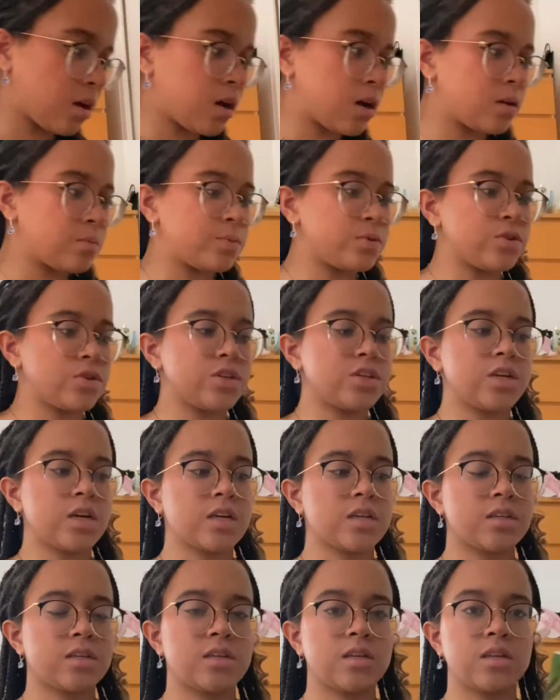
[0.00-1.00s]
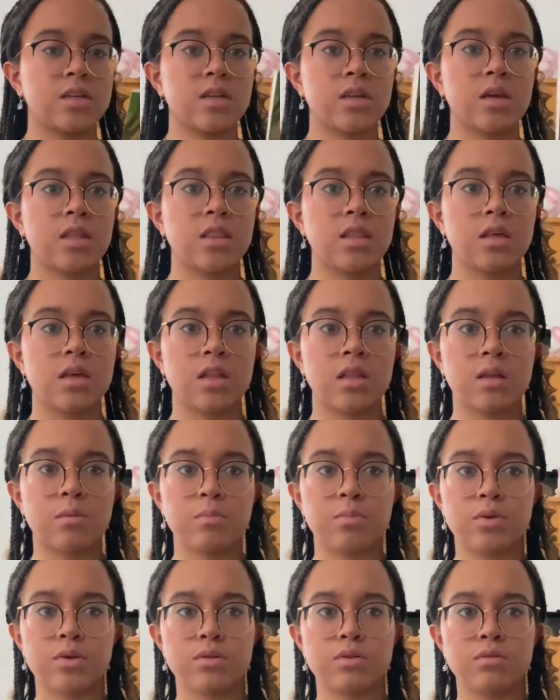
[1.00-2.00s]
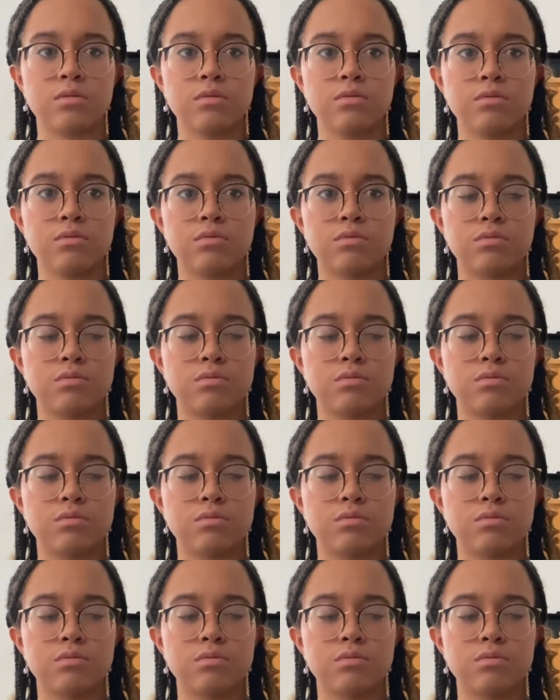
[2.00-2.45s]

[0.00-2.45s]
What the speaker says: Percy Jackson and the Olympians.